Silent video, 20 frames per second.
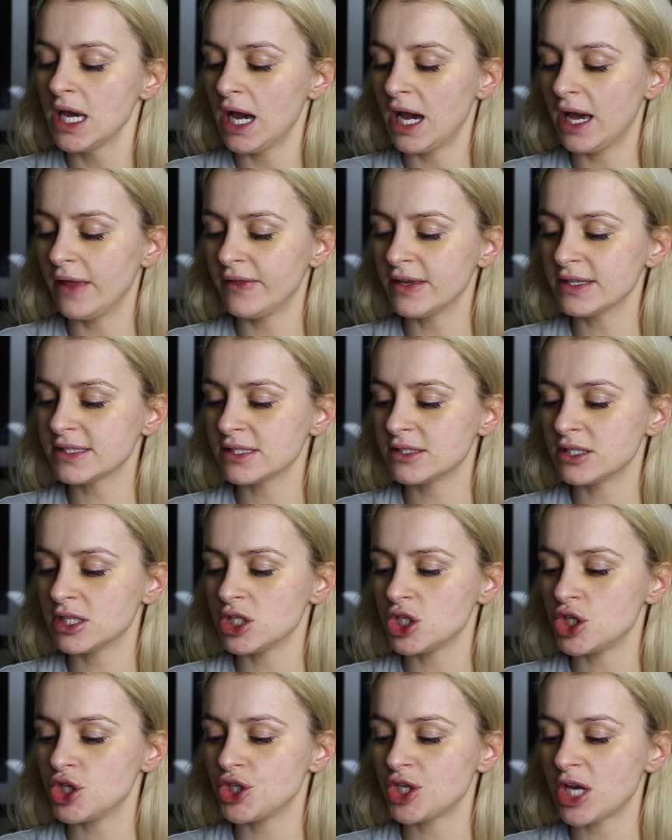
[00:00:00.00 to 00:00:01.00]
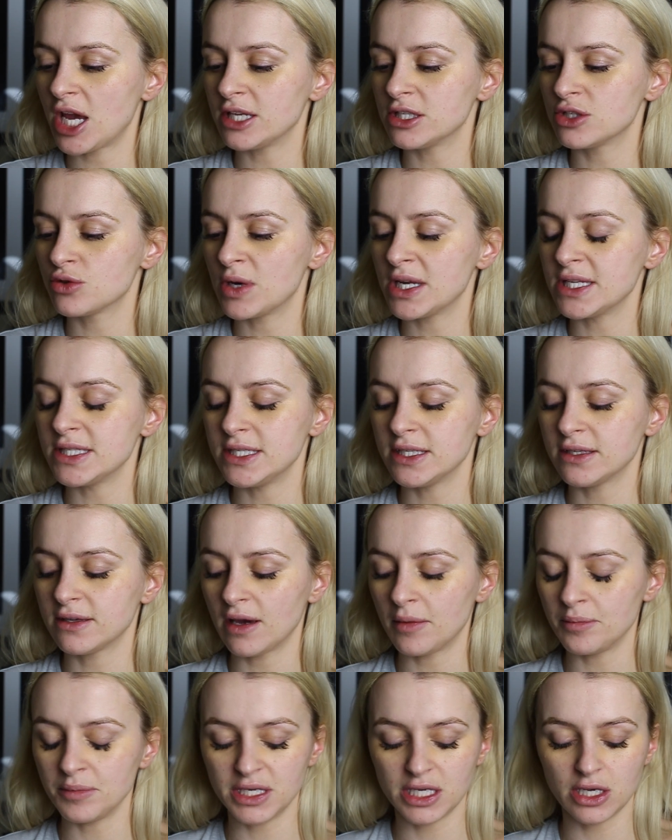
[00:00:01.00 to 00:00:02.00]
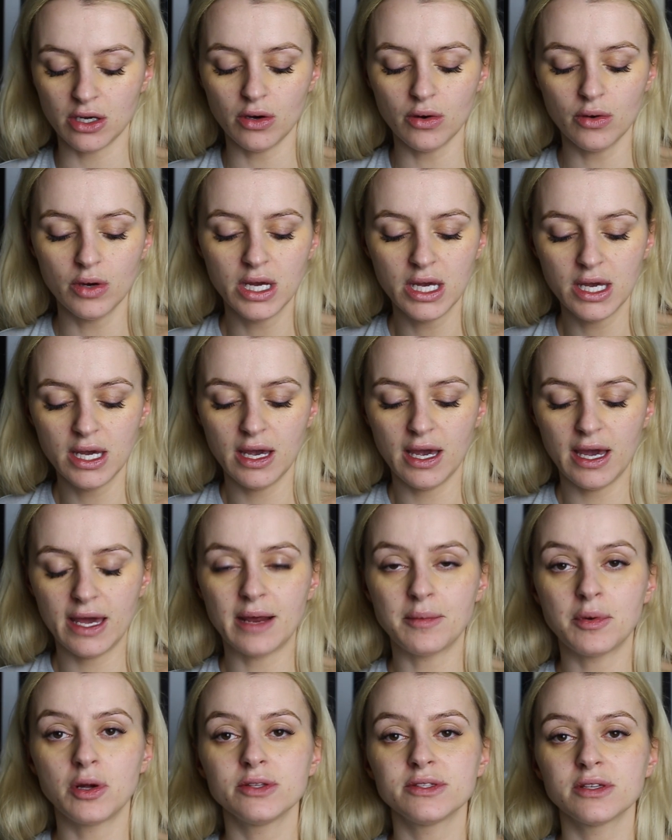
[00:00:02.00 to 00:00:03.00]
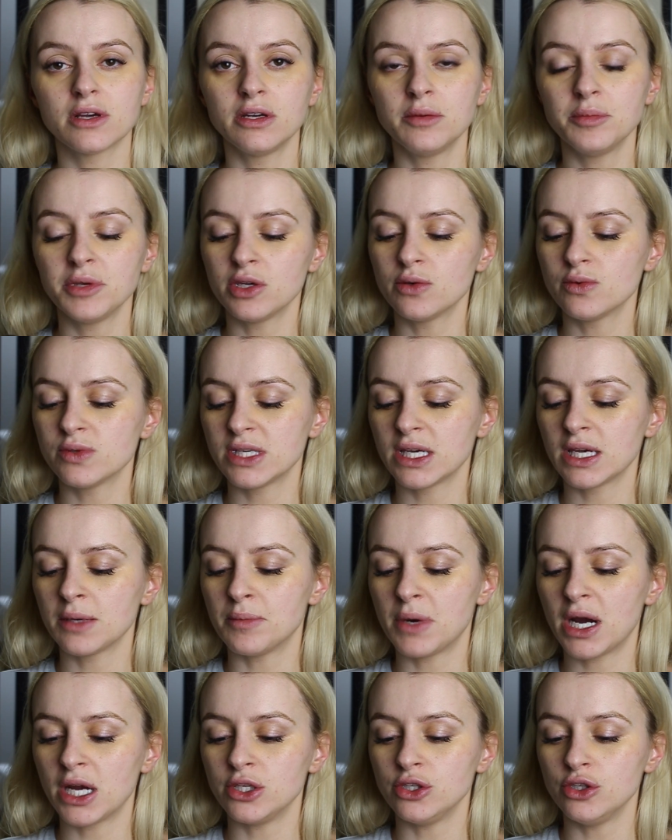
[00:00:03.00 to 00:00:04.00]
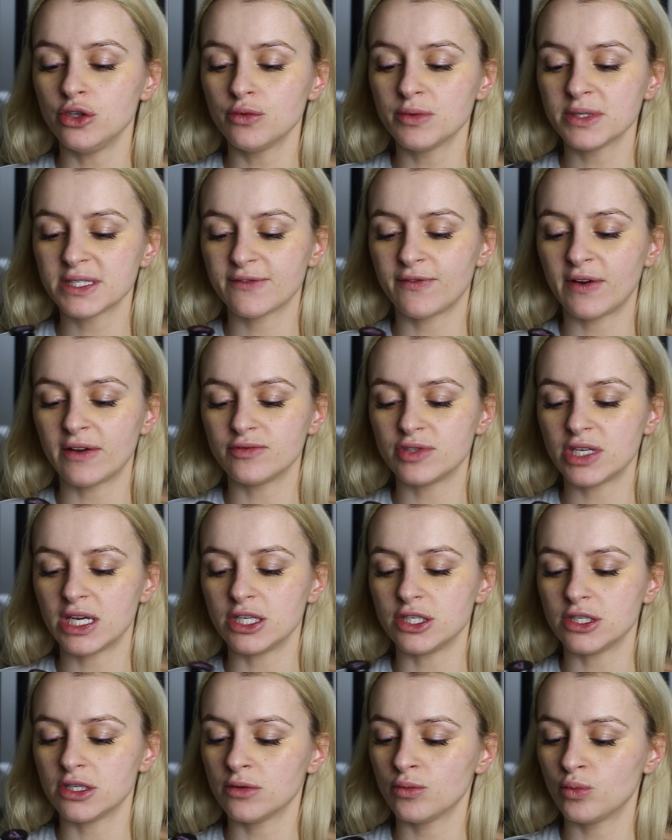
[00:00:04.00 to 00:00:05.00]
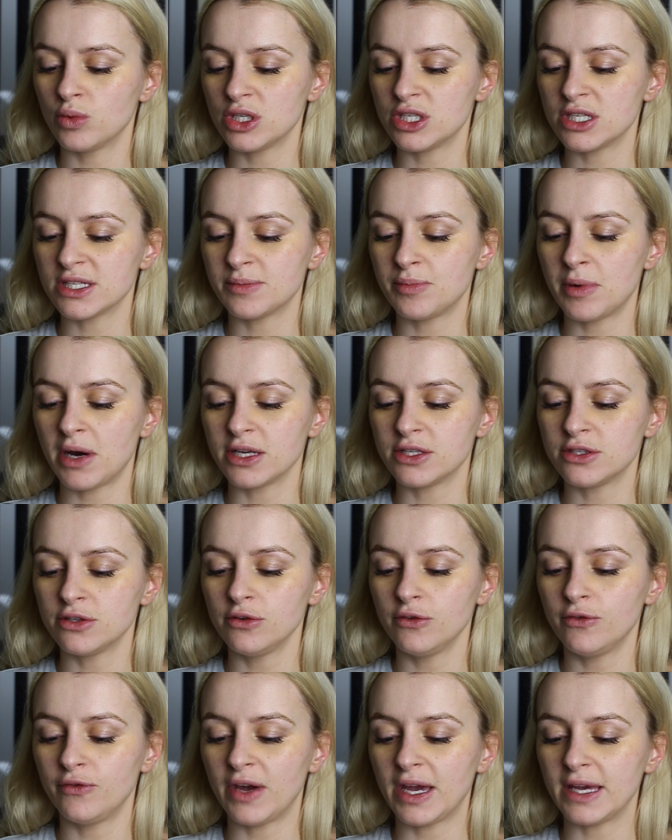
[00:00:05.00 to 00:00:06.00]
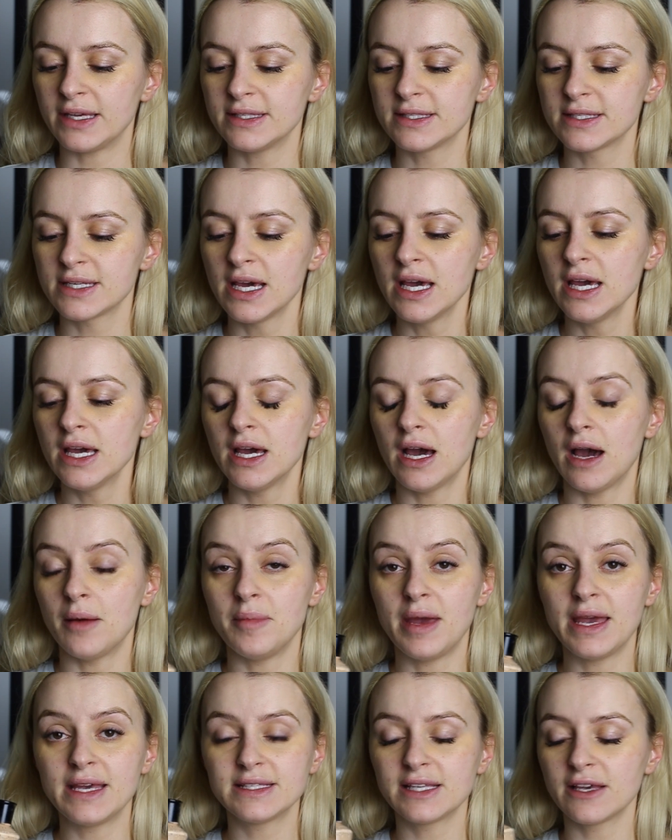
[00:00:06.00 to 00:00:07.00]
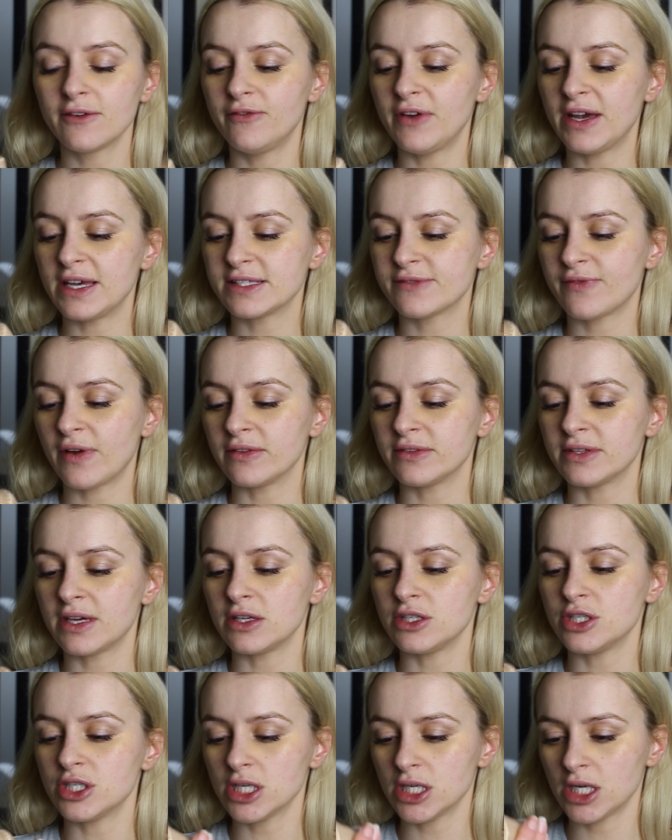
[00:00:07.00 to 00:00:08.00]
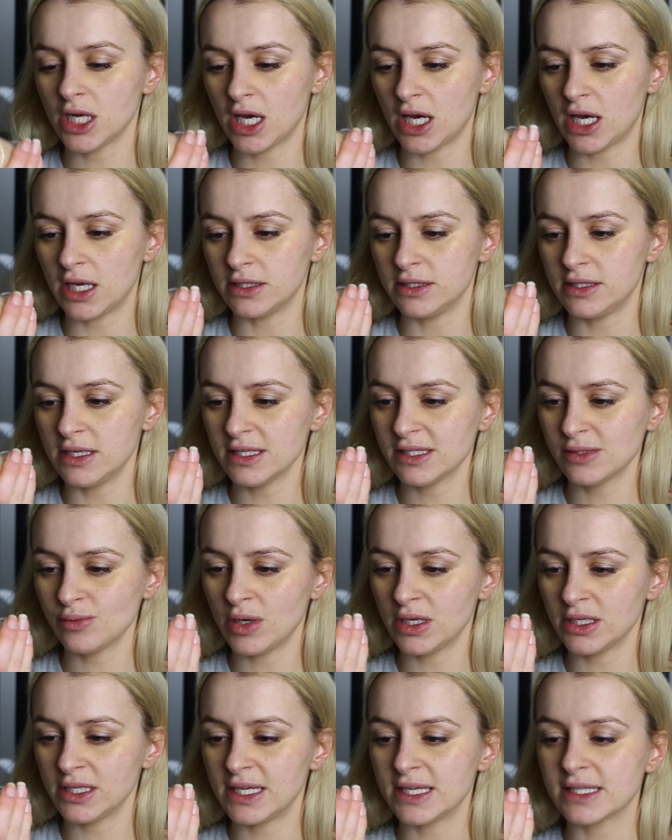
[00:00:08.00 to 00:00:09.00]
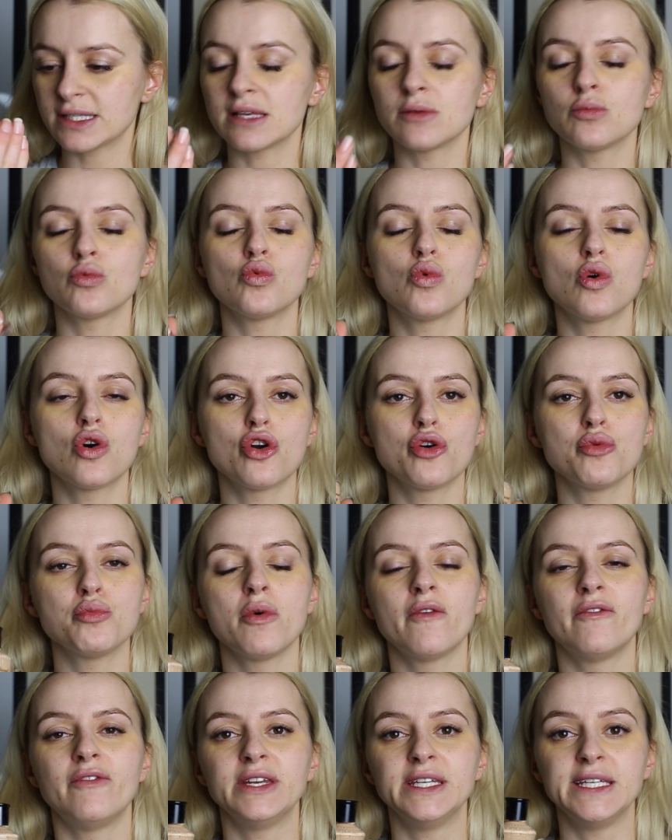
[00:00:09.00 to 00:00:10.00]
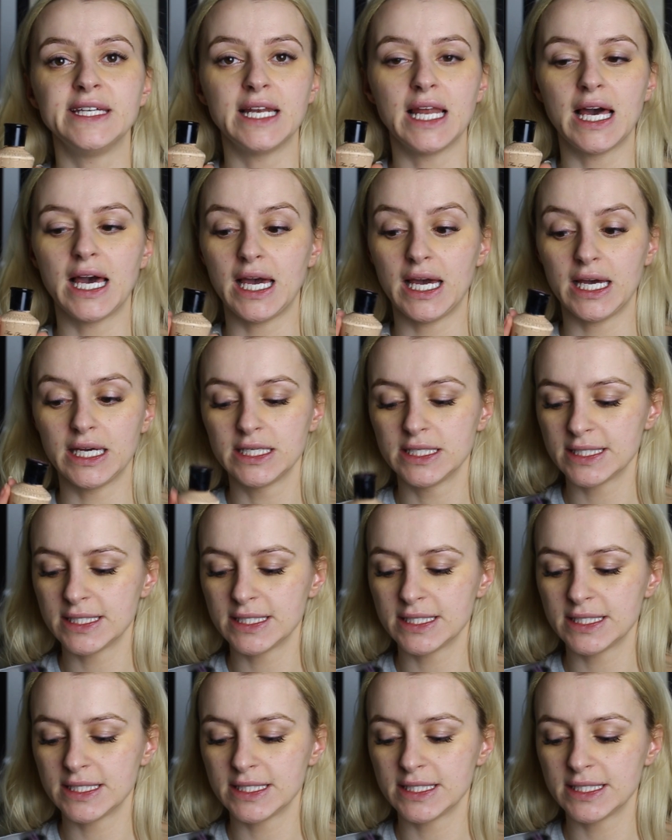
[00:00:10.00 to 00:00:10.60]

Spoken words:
And this is in shade 20 Cameo. And I'm also going to be using my newest foundation, which is by Too Faced, Amazing Face Foundation. And this one is in Warm Vanilla.